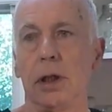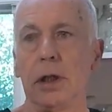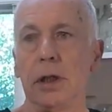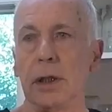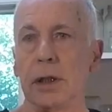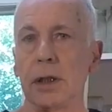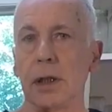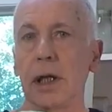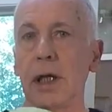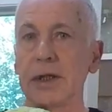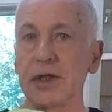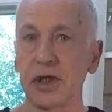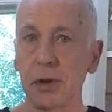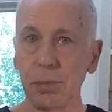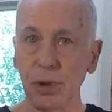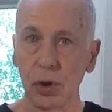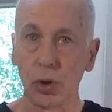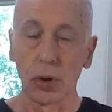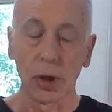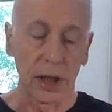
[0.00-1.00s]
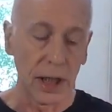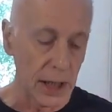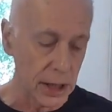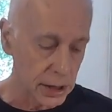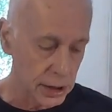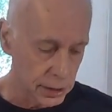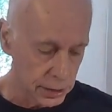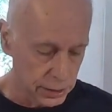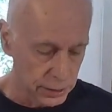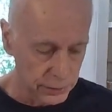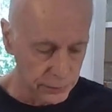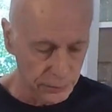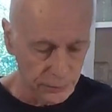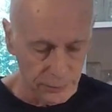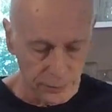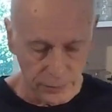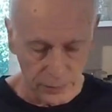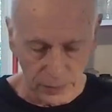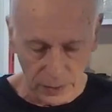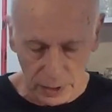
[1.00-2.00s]
it has to be organic.
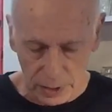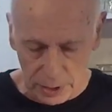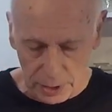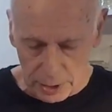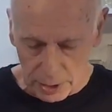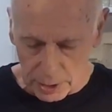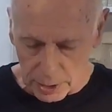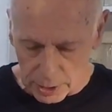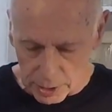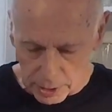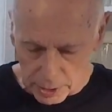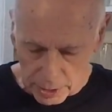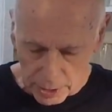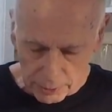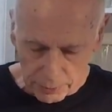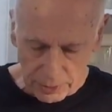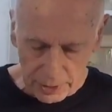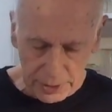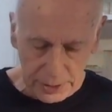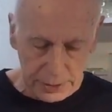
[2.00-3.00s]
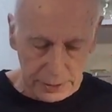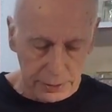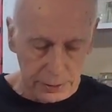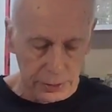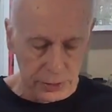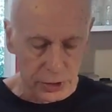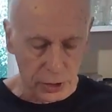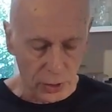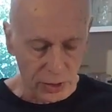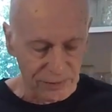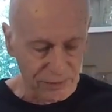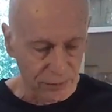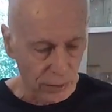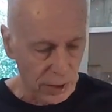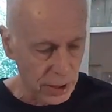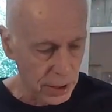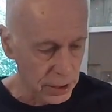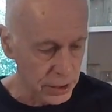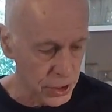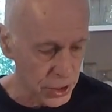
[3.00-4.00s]
Alright, so I've
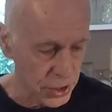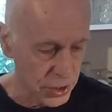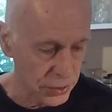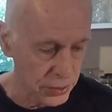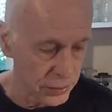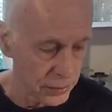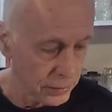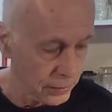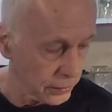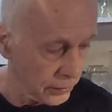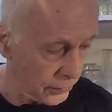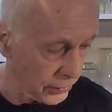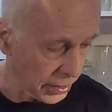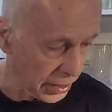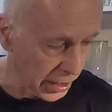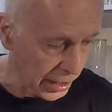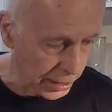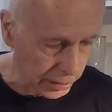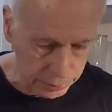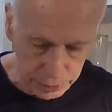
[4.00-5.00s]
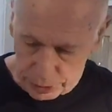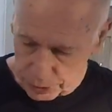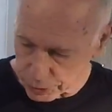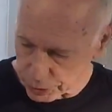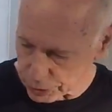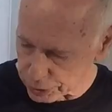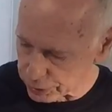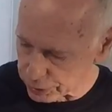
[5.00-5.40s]
washed the cabbage,